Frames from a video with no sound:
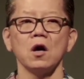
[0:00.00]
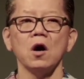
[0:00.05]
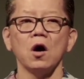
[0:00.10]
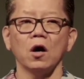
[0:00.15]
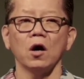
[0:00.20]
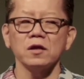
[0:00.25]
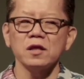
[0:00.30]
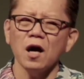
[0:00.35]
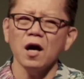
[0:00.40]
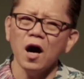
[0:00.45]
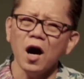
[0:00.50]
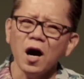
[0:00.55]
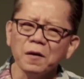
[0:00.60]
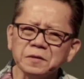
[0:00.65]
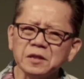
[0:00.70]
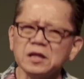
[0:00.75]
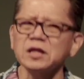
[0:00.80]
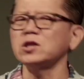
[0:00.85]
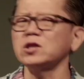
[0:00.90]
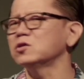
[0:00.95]
All the
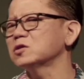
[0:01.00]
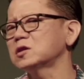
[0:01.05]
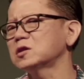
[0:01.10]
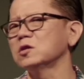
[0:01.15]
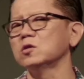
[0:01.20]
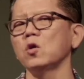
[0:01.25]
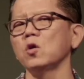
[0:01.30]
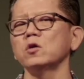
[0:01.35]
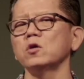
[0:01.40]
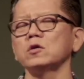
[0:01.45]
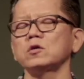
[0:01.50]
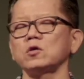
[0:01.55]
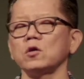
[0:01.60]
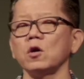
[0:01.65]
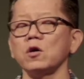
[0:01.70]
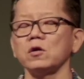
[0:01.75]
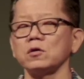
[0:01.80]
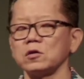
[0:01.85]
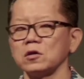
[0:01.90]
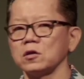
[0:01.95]
obstacles the Lord,
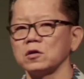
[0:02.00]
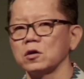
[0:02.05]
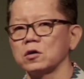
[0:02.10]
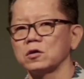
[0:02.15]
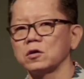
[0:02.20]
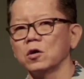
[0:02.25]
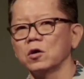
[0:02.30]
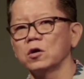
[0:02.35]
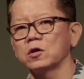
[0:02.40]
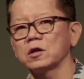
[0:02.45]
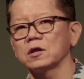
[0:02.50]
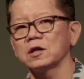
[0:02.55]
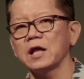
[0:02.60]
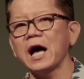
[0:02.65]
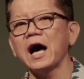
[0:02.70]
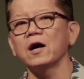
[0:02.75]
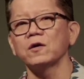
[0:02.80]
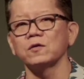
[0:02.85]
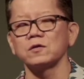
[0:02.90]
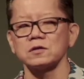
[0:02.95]
the Lord
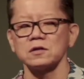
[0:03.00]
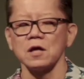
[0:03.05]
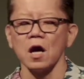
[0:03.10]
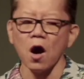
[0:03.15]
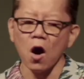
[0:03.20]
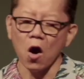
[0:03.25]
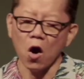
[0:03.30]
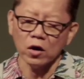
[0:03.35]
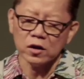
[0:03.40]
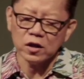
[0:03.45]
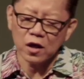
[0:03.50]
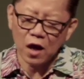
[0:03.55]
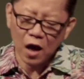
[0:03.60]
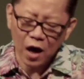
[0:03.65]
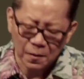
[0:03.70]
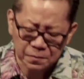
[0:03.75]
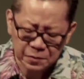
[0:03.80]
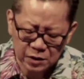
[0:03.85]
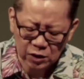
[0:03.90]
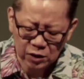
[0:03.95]
allows, all the
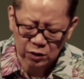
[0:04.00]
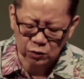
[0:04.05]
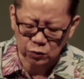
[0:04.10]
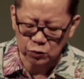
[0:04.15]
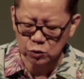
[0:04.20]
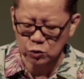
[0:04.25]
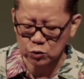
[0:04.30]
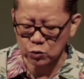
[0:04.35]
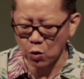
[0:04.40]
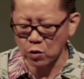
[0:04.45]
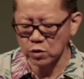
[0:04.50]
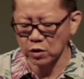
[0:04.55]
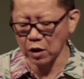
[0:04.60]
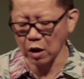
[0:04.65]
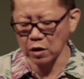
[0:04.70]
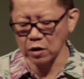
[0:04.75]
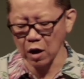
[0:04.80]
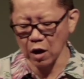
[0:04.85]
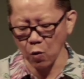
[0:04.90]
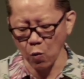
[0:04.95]
obstacles thrown
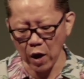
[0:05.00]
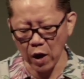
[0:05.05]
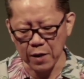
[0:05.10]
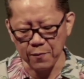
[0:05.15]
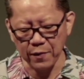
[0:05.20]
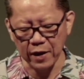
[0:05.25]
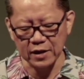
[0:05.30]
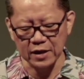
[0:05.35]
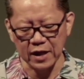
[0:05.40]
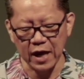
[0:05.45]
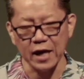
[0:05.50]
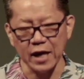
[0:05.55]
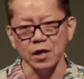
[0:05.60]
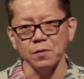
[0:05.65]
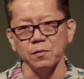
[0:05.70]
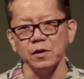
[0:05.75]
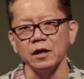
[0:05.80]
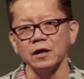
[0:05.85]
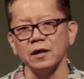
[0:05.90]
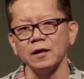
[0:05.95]
in our way by the
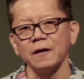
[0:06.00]
enemy,